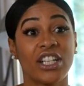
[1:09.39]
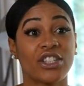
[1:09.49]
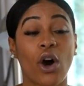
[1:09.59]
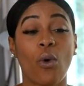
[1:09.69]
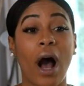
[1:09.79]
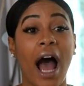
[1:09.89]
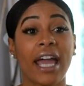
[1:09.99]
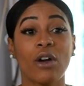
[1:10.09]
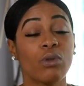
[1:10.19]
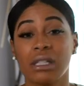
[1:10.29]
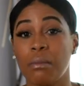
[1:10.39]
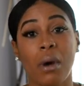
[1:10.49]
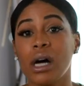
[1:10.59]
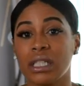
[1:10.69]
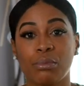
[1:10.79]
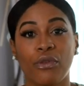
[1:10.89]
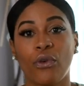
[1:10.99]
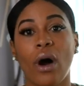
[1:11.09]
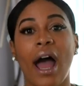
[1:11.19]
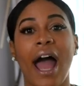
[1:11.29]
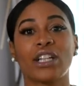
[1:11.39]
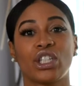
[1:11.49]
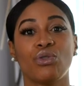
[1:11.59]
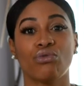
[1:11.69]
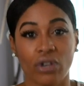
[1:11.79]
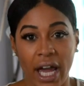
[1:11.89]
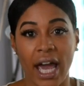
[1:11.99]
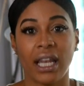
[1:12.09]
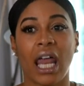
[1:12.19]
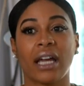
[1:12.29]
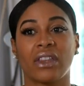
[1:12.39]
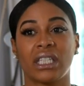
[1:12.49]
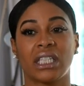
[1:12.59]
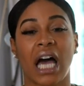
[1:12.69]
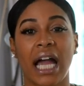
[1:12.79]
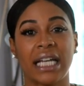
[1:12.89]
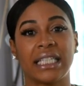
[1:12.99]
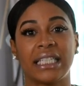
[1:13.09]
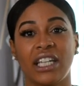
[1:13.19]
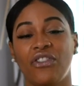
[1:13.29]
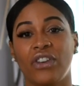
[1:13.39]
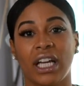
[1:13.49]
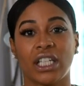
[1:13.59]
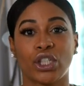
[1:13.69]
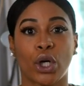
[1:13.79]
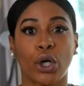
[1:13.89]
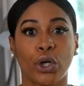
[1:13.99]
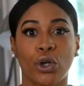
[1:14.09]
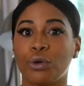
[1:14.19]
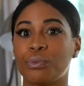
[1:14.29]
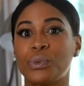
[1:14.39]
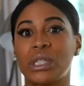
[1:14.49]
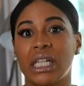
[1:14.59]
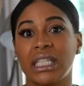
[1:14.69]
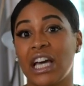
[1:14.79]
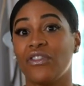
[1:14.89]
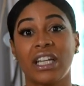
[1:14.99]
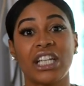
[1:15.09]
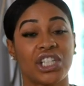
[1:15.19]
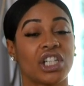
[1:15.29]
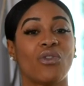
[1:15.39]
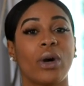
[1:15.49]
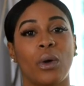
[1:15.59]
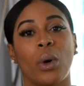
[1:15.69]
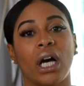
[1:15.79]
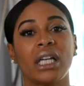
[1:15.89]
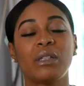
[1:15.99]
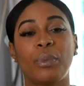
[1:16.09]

So it was months before I actually read like the scientific terms and definition of what it was.